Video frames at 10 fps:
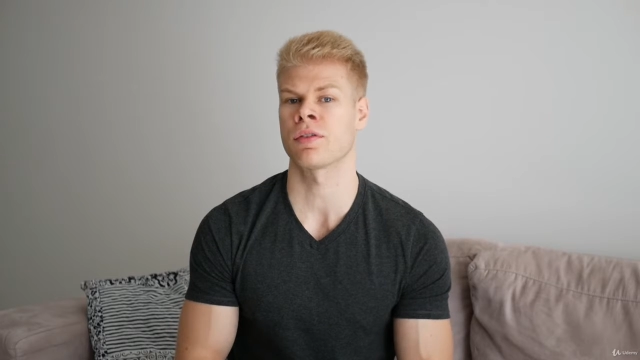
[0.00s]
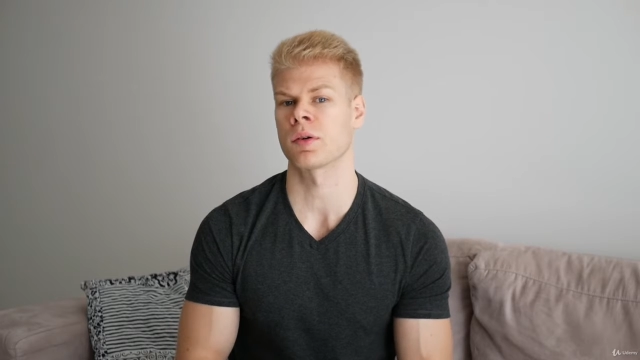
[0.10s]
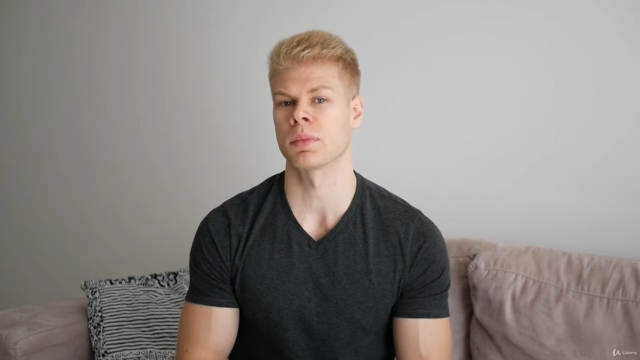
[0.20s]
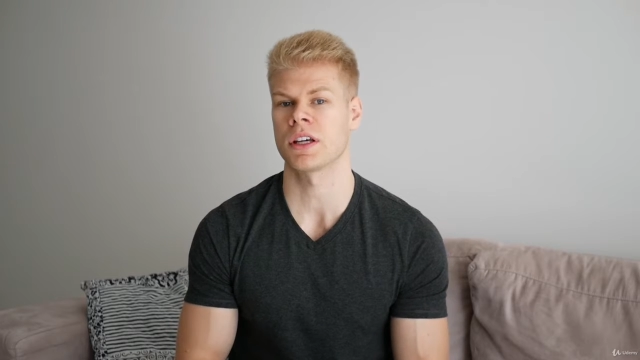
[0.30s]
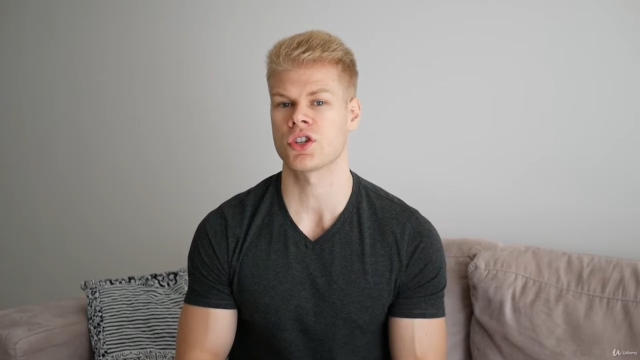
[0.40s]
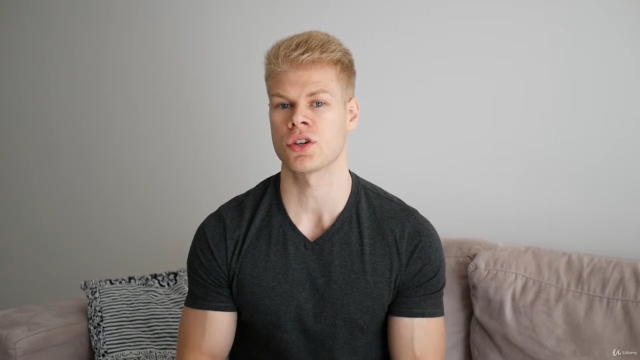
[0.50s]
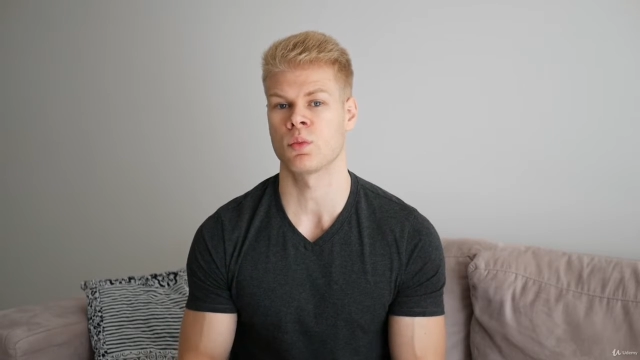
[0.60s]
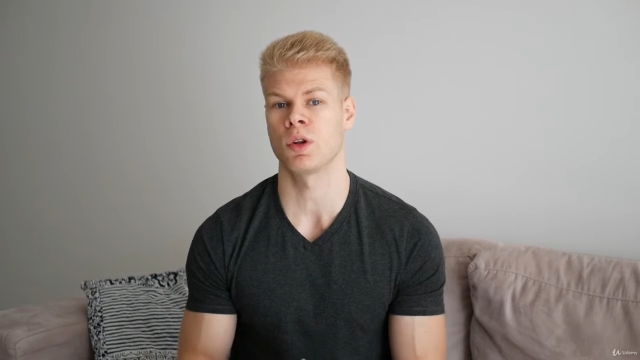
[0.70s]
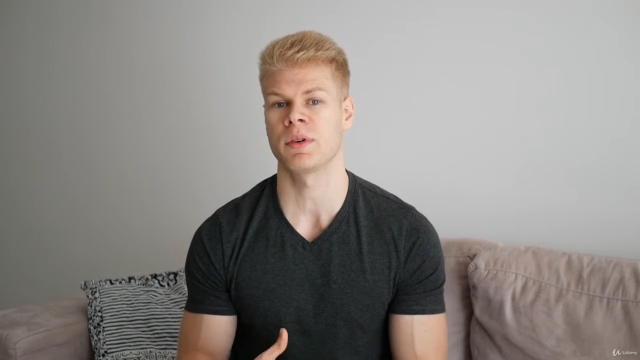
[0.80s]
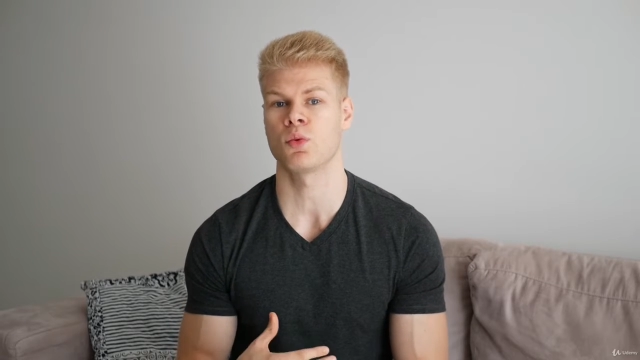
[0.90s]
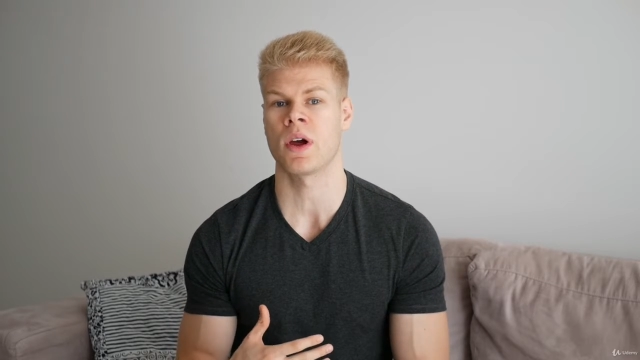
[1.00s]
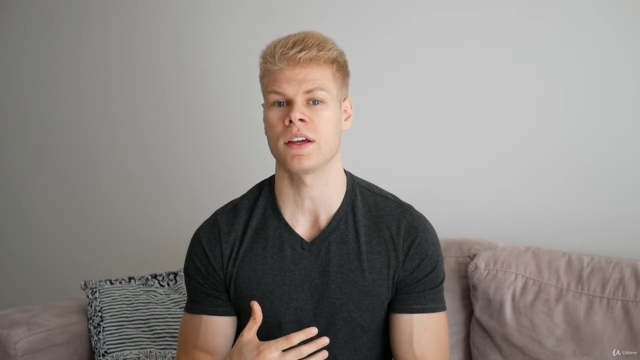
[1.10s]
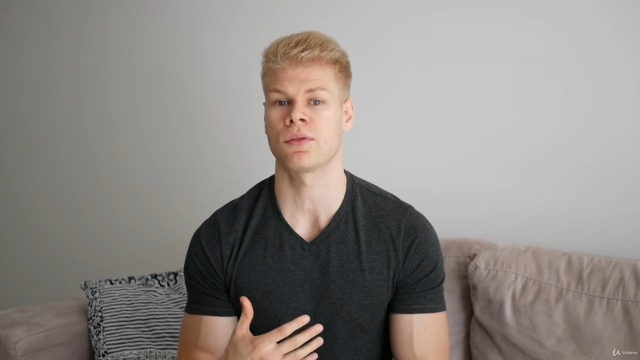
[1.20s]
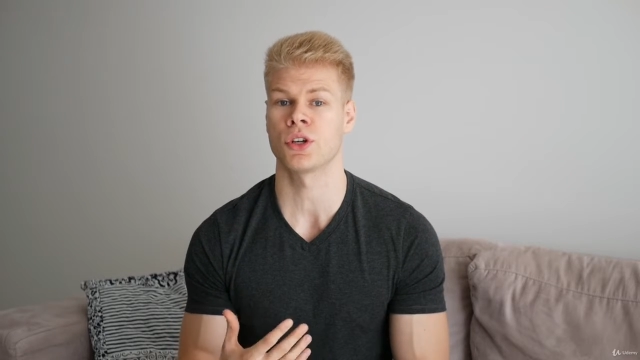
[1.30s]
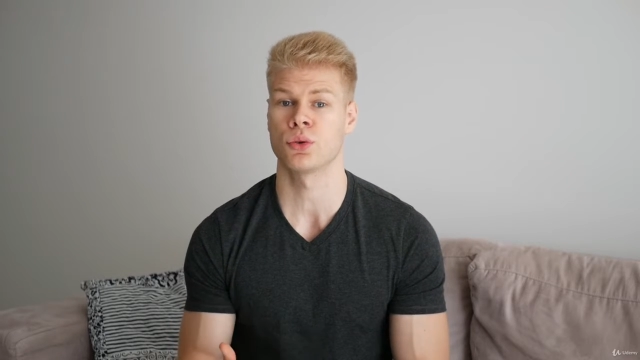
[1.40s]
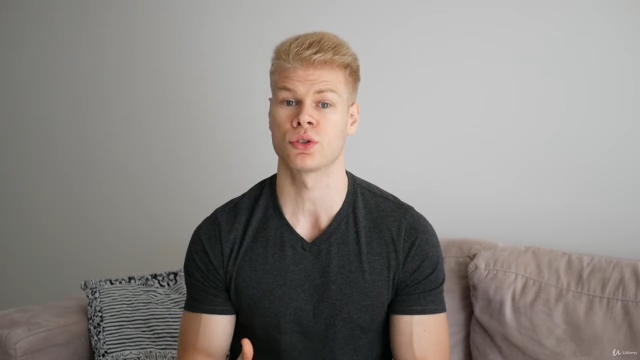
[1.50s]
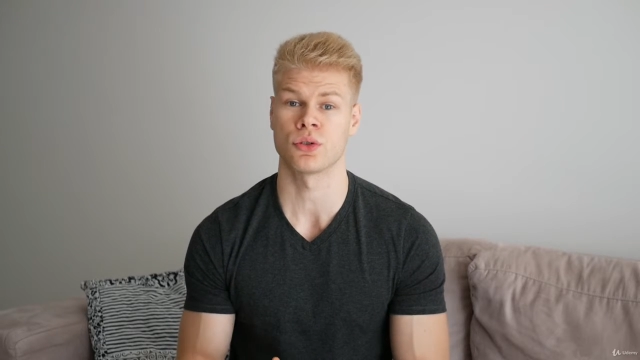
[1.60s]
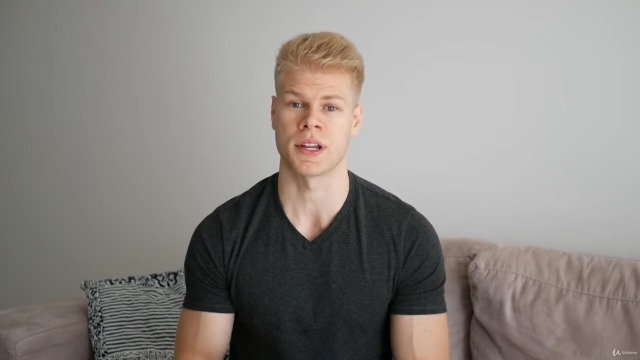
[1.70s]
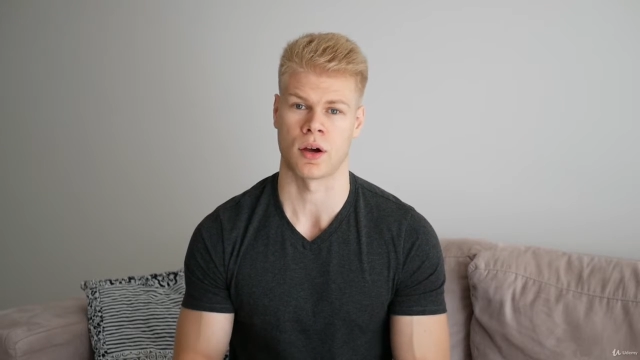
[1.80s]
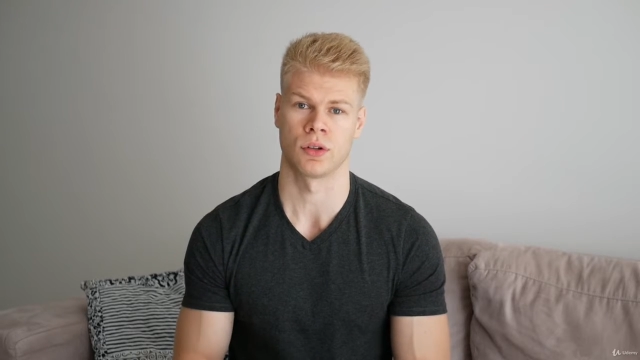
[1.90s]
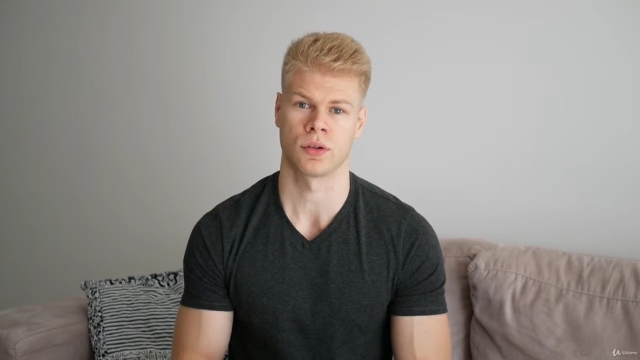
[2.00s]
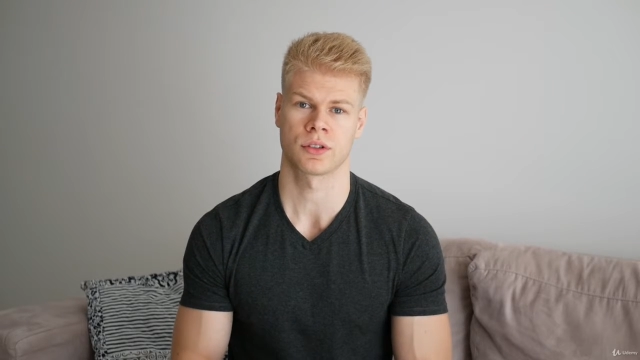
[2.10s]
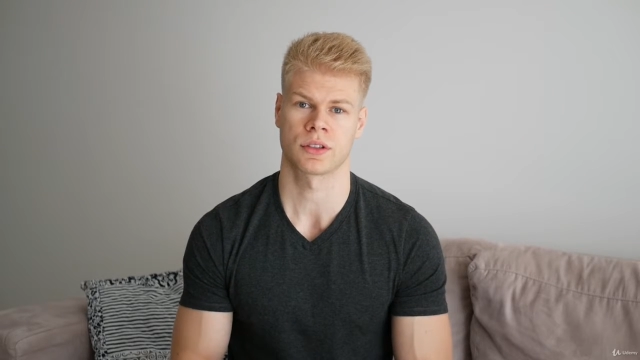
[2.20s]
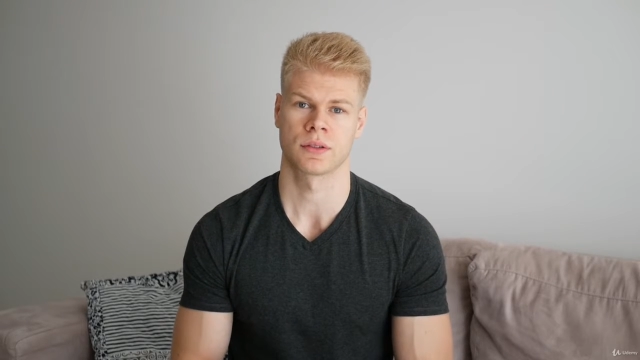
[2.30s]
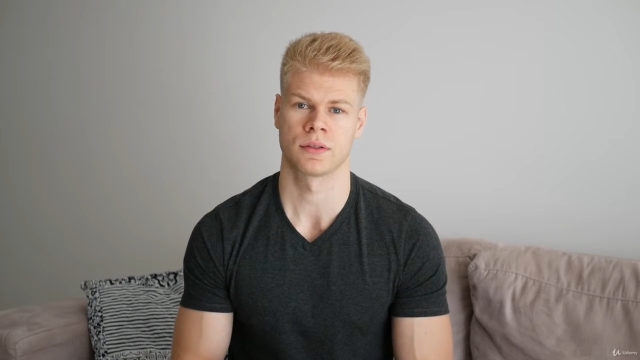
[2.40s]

of completion will be ready for you to download.